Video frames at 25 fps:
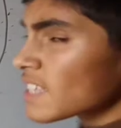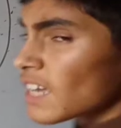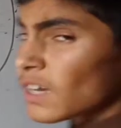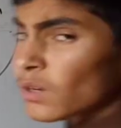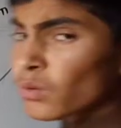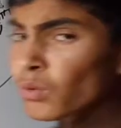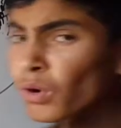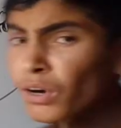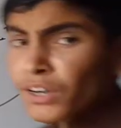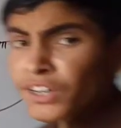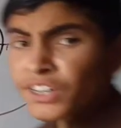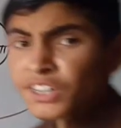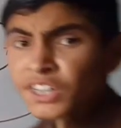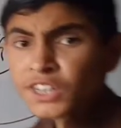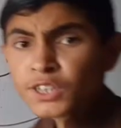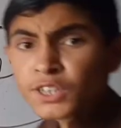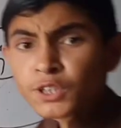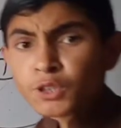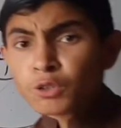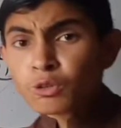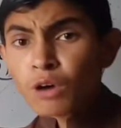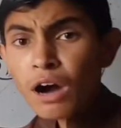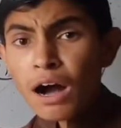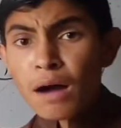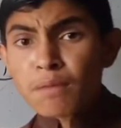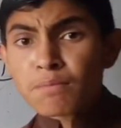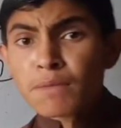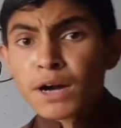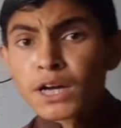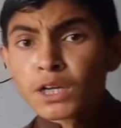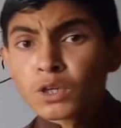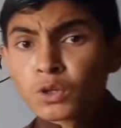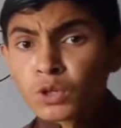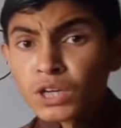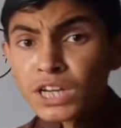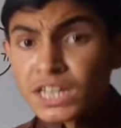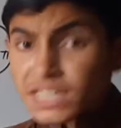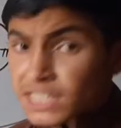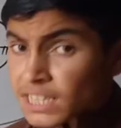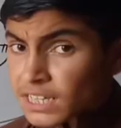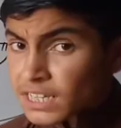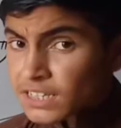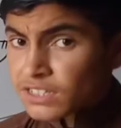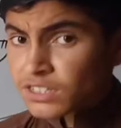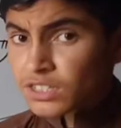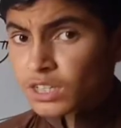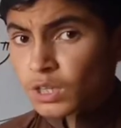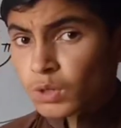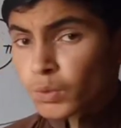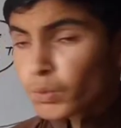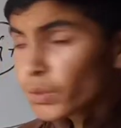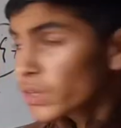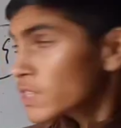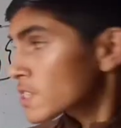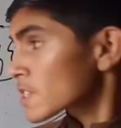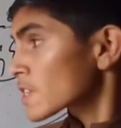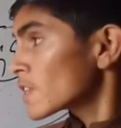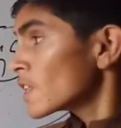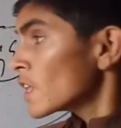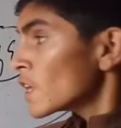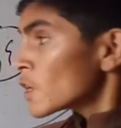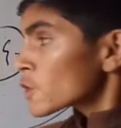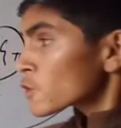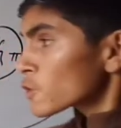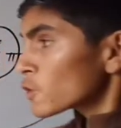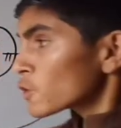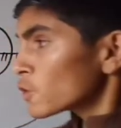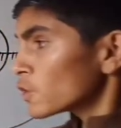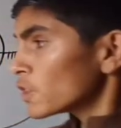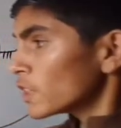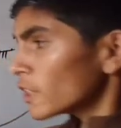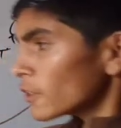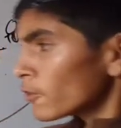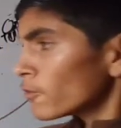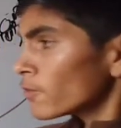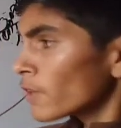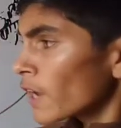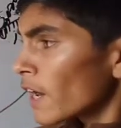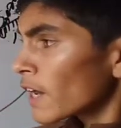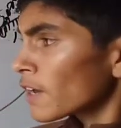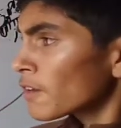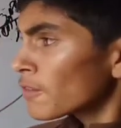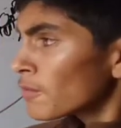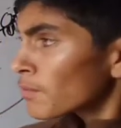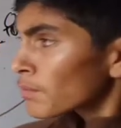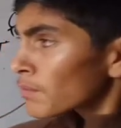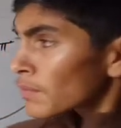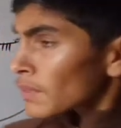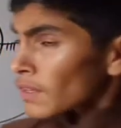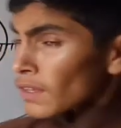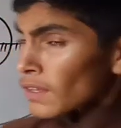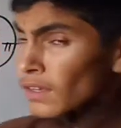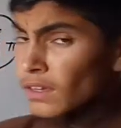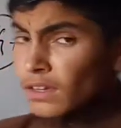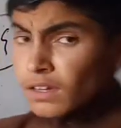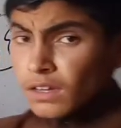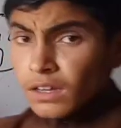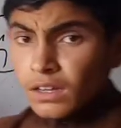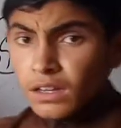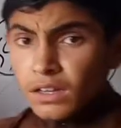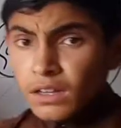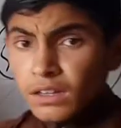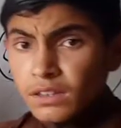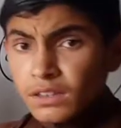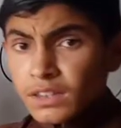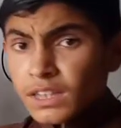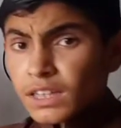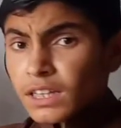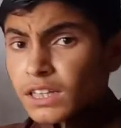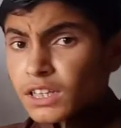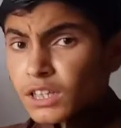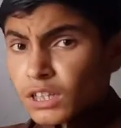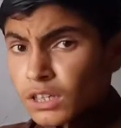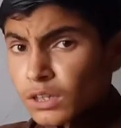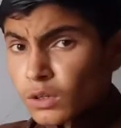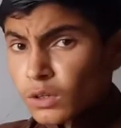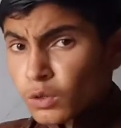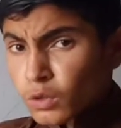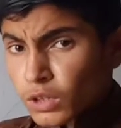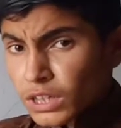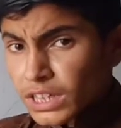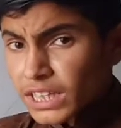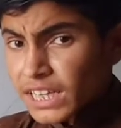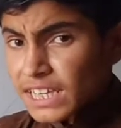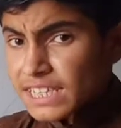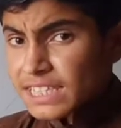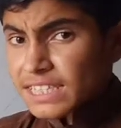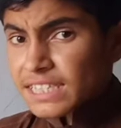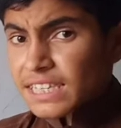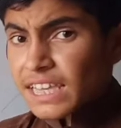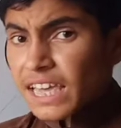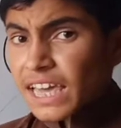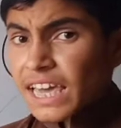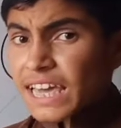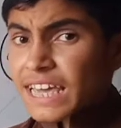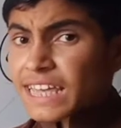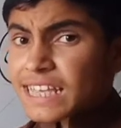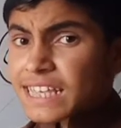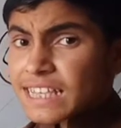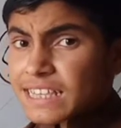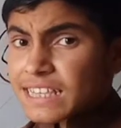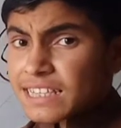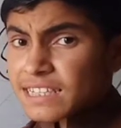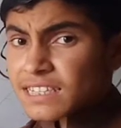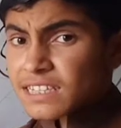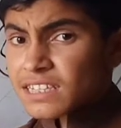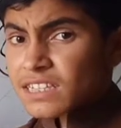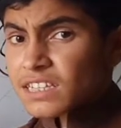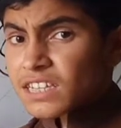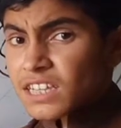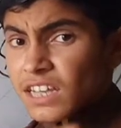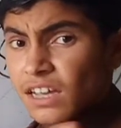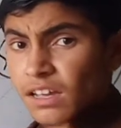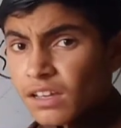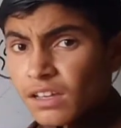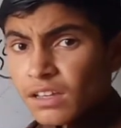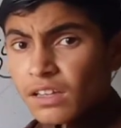converted into amino acid sequence. So therefore the nucleus is